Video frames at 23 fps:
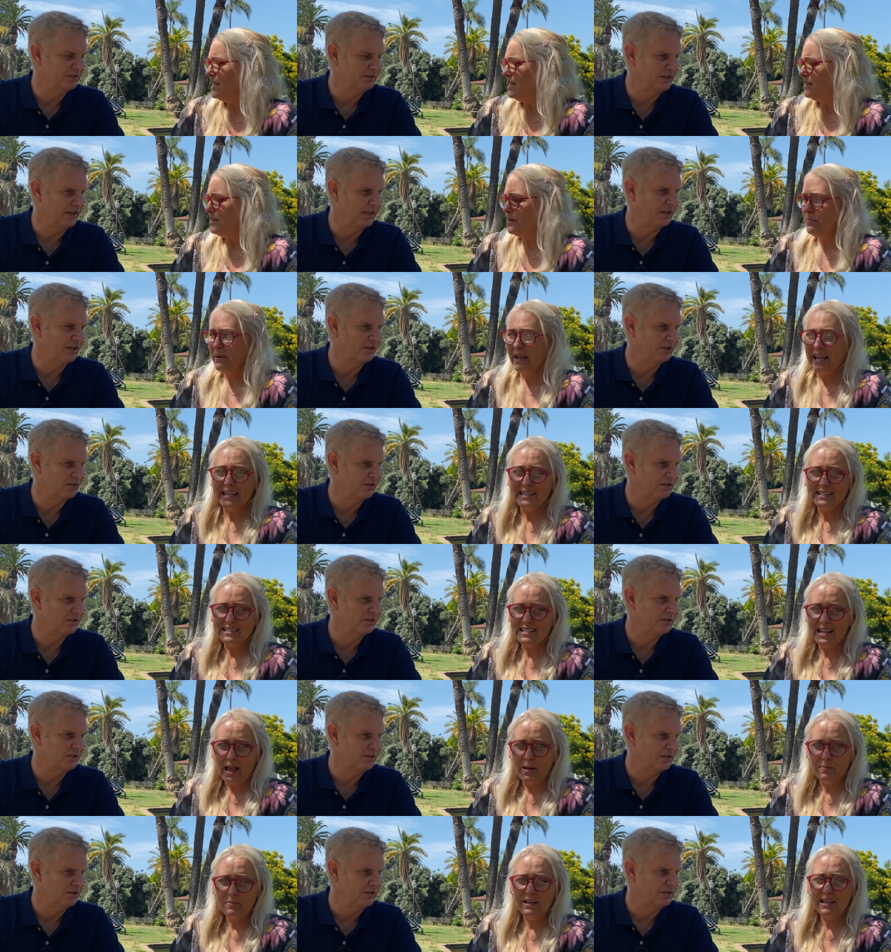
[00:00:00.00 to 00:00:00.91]
Speaker 1: yeah. the
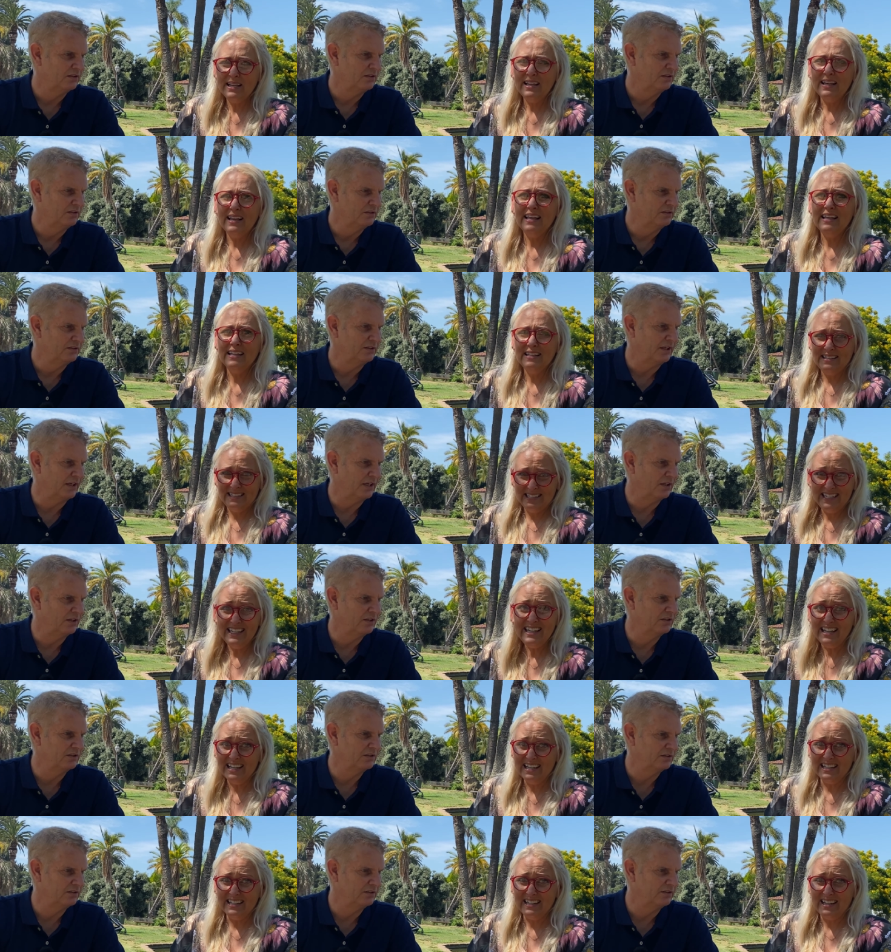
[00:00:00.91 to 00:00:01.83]
pandemic. It
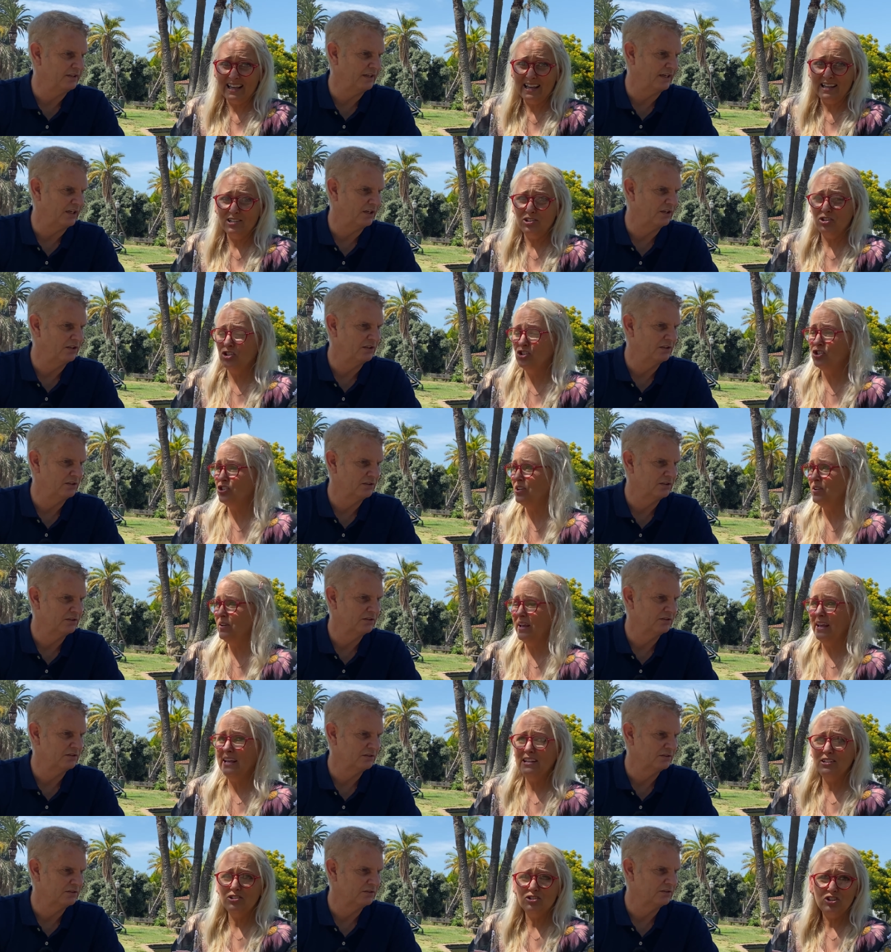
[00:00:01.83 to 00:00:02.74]
did. It, sh-
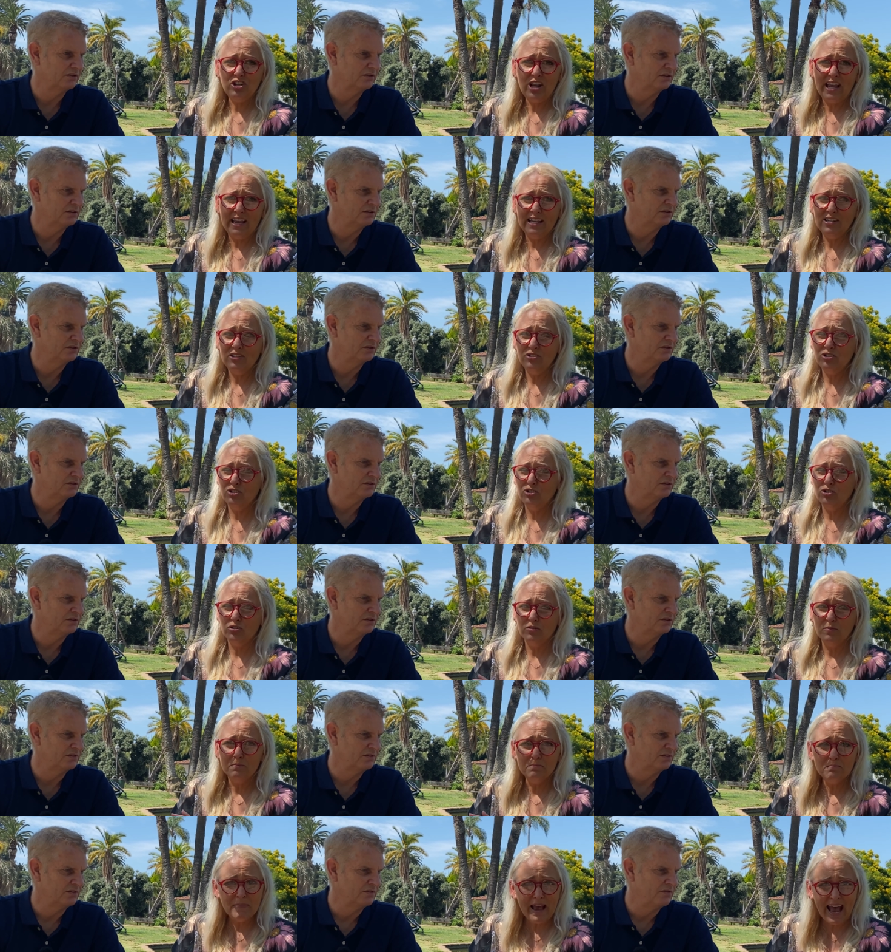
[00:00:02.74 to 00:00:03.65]
it changed
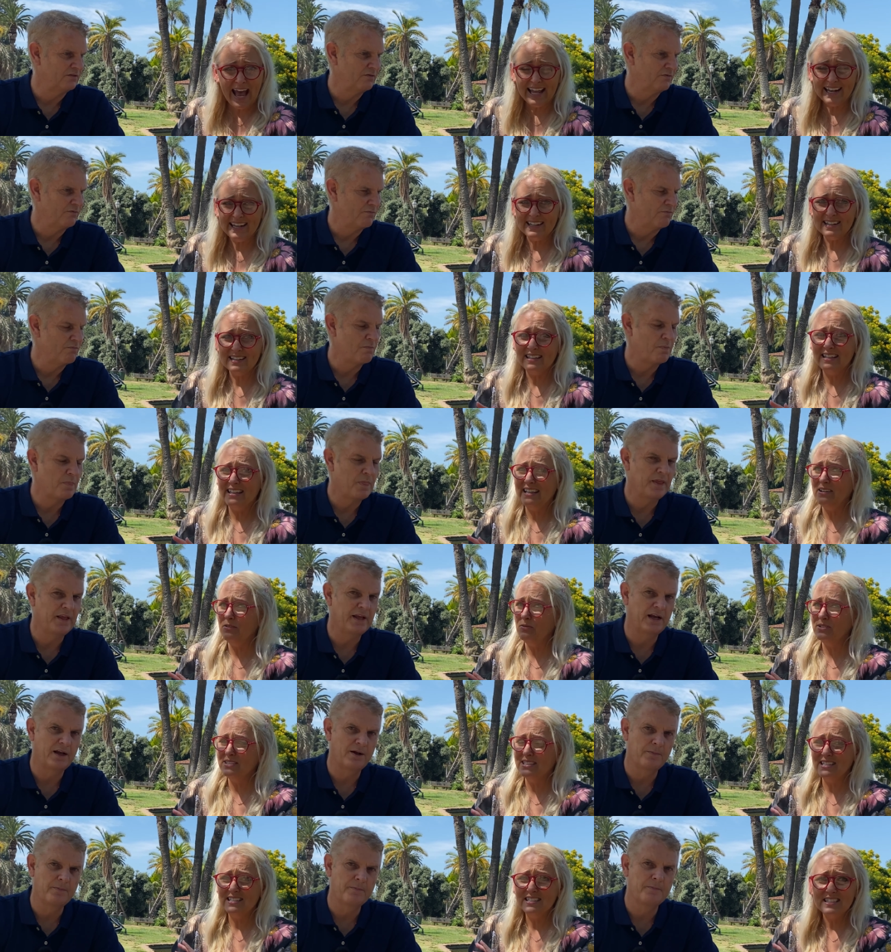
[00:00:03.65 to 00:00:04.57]
dramatically. It
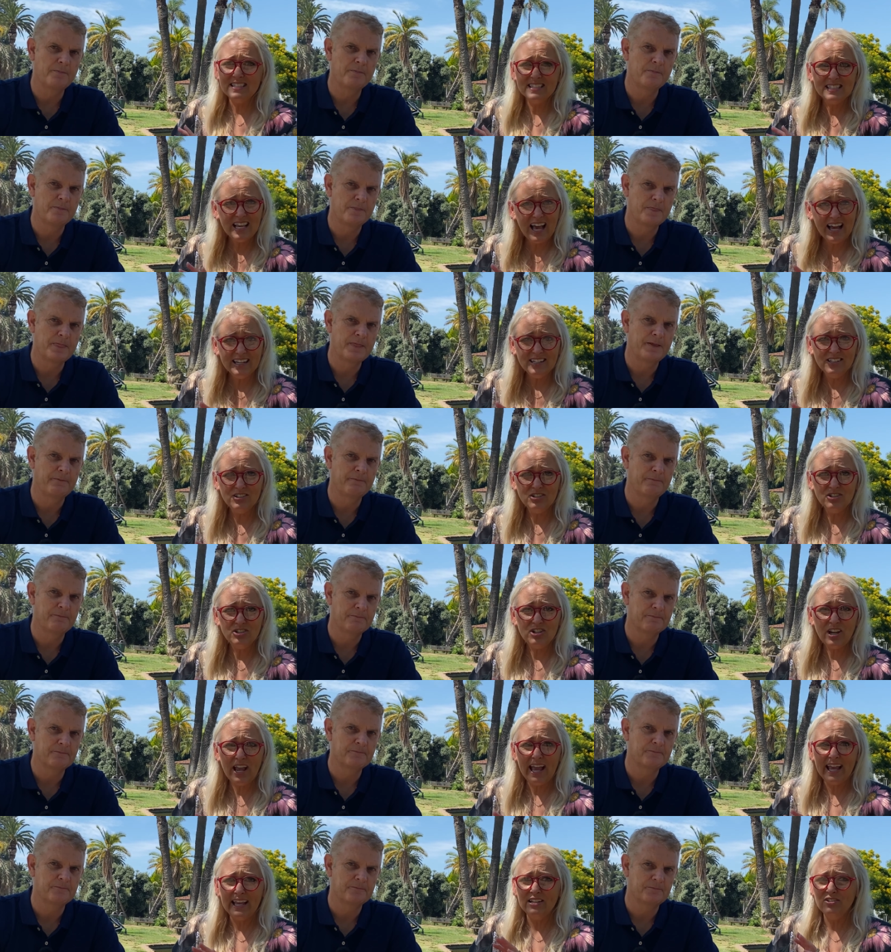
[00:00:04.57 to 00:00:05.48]
was a sudden
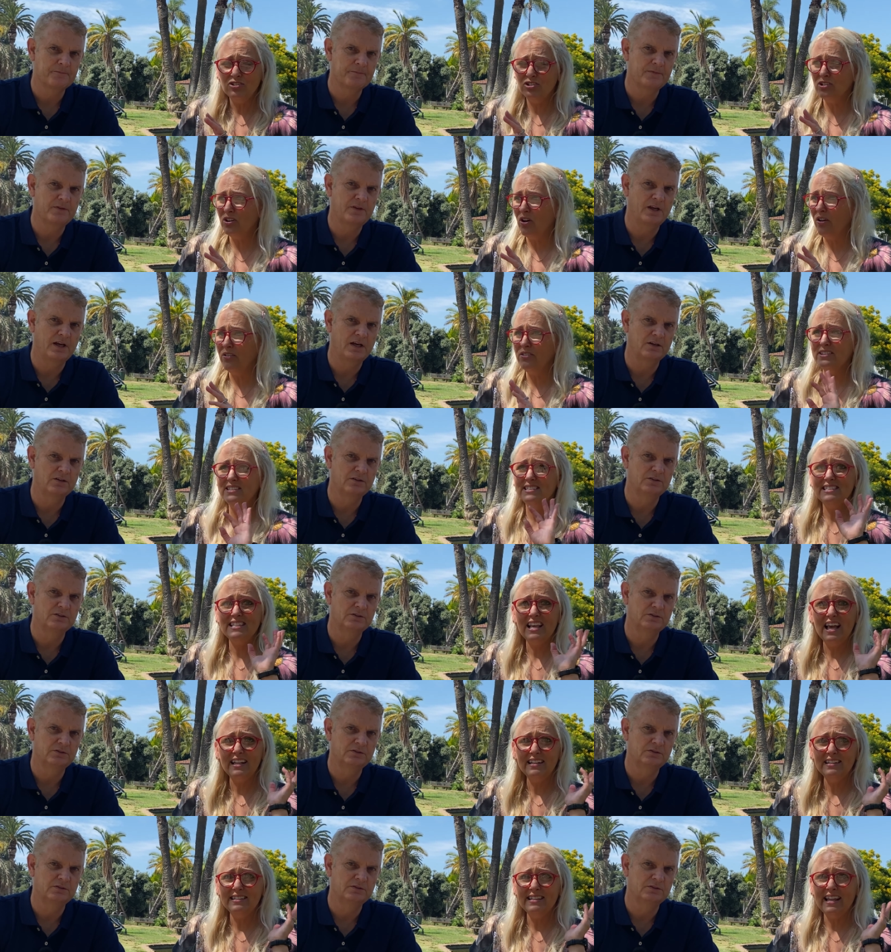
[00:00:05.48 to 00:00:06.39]
change, and all of a
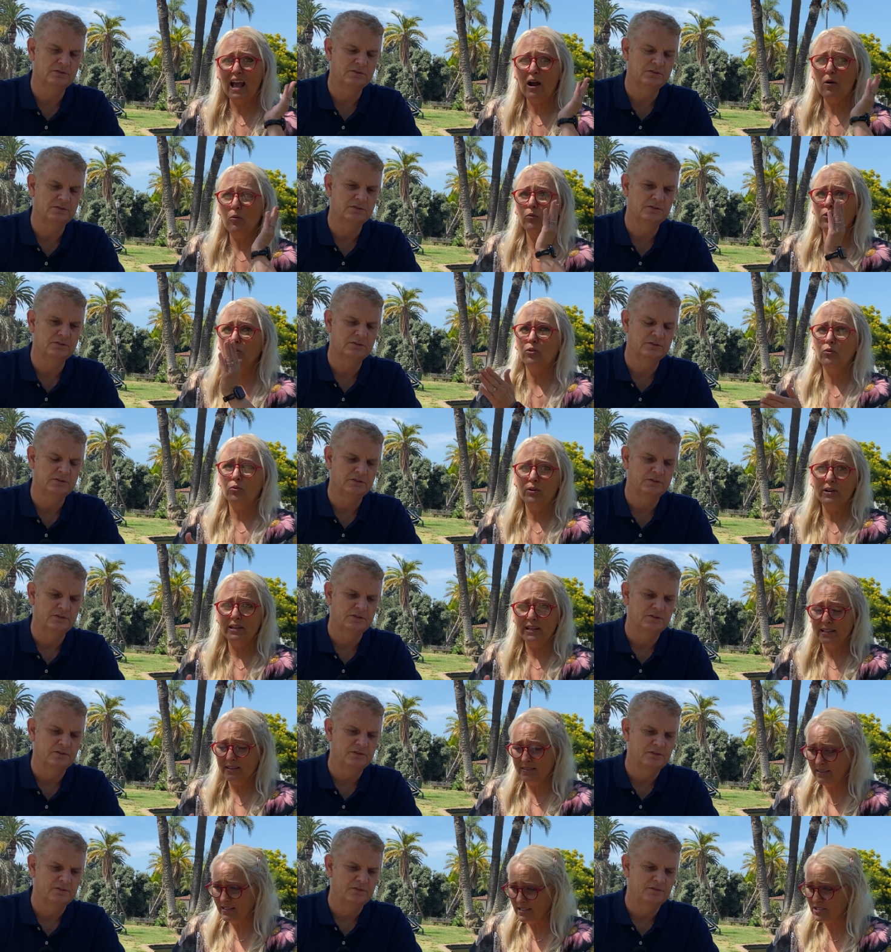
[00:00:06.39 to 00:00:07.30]
sudden now we're going
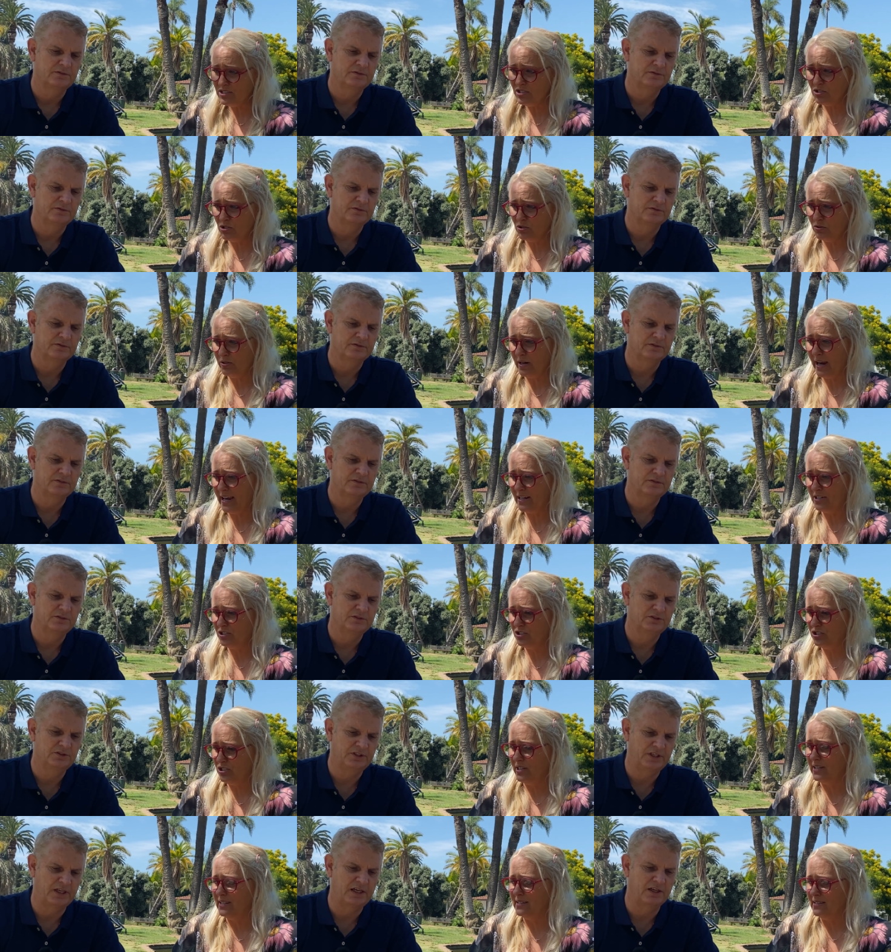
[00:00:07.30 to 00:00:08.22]
in this
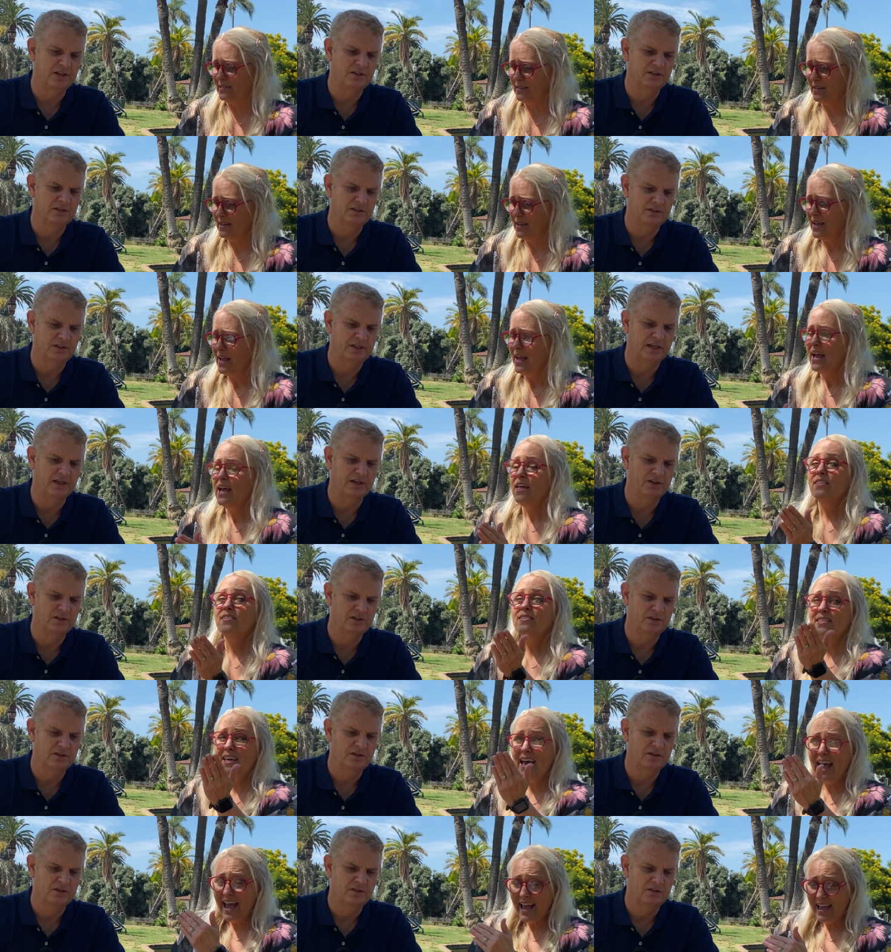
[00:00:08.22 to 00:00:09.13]
direction. Yeah, yeah.
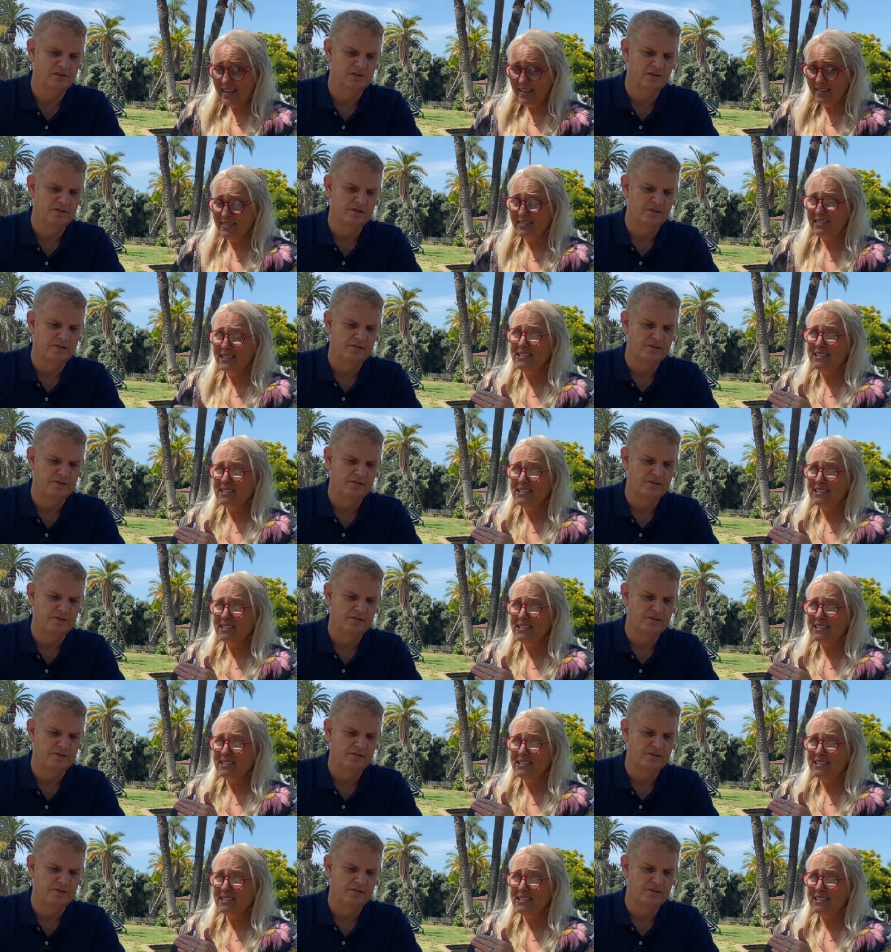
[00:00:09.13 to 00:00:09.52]
Then the